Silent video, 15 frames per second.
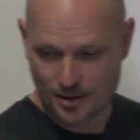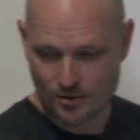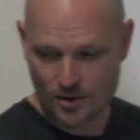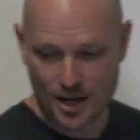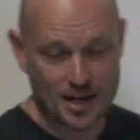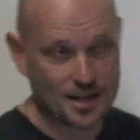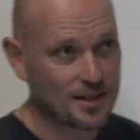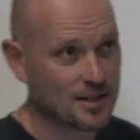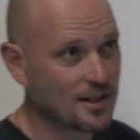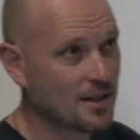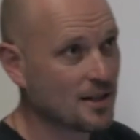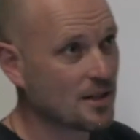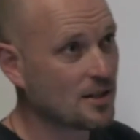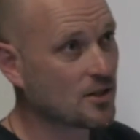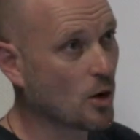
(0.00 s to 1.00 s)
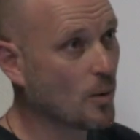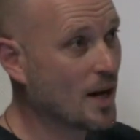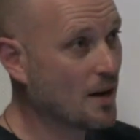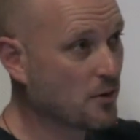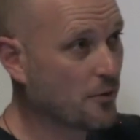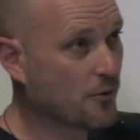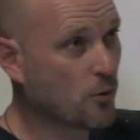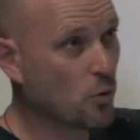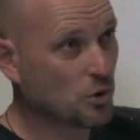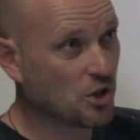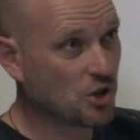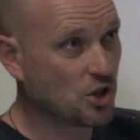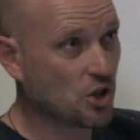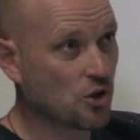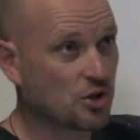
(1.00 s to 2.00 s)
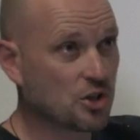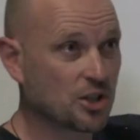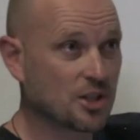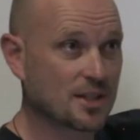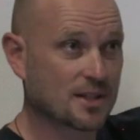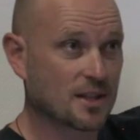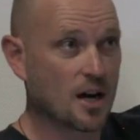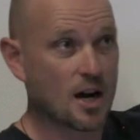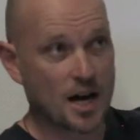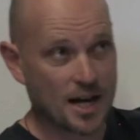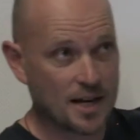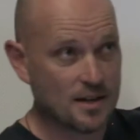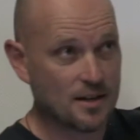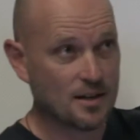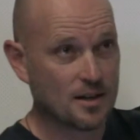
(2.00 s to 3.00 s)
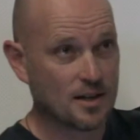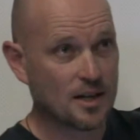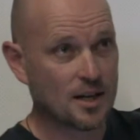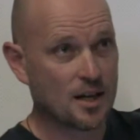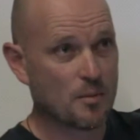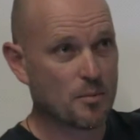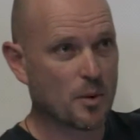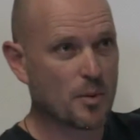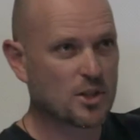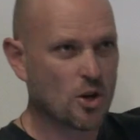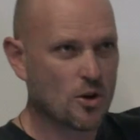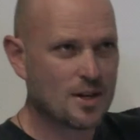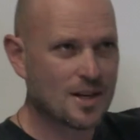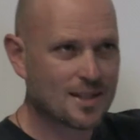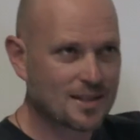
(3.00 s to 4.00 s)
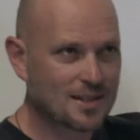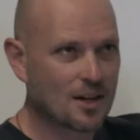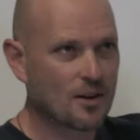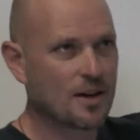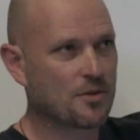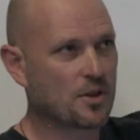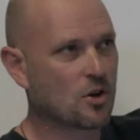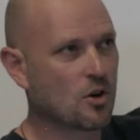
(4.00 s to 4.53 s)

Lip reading: Right? So we have the fortitude to design, but we don't necessarily have the